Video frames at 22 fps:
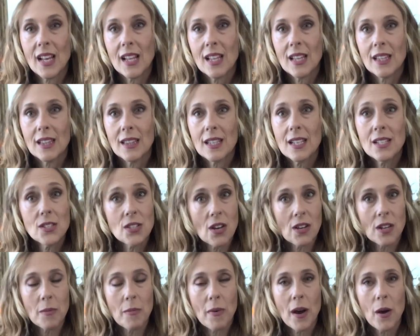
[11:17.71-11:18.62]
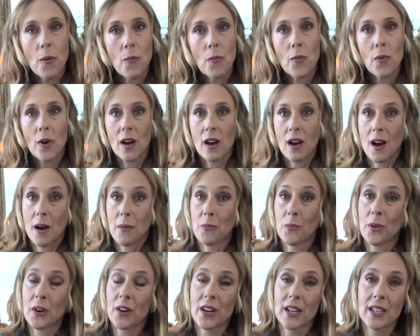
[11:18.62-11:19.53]
Let's talk about what I'm
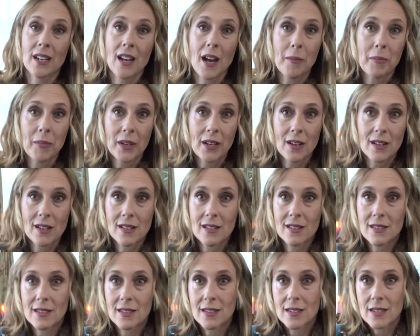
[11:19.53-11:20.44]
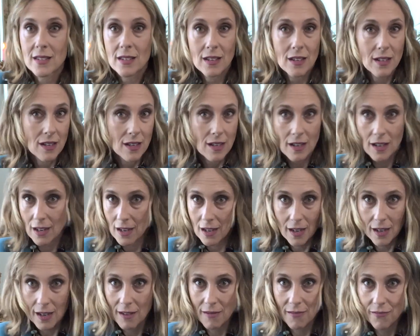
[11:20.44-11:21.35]
wearing, not because,
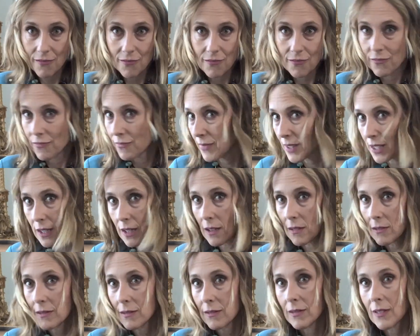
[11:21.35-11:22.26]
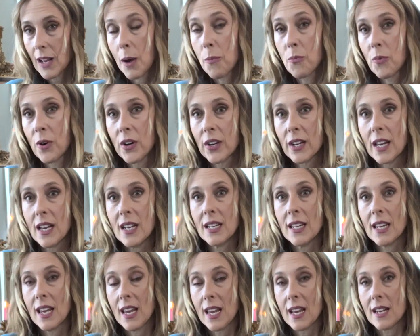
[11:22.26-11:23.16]
I'm wearing
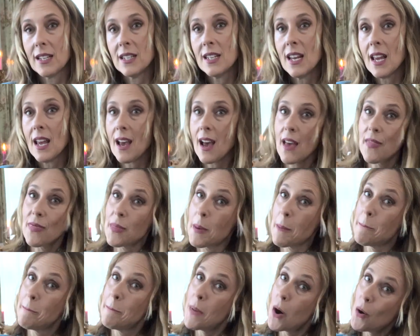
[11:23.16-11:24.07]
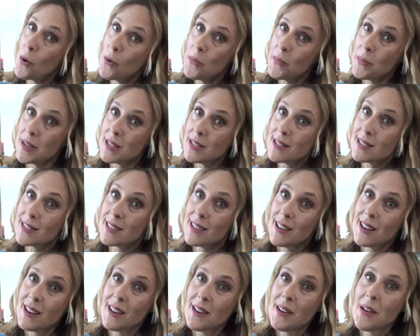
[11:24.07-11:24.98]
any hand knit at the moment,
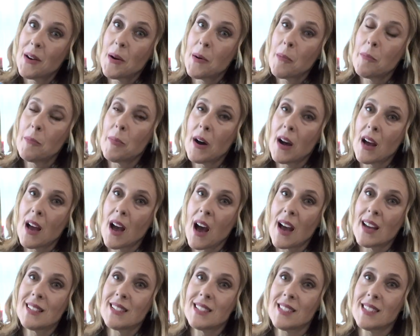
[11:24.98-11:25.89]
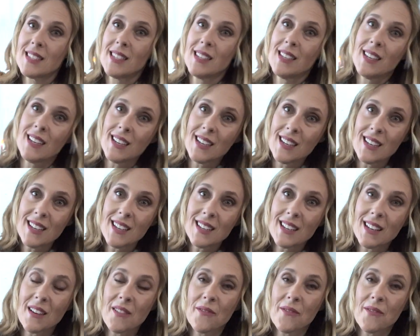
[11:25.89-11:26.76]
but I did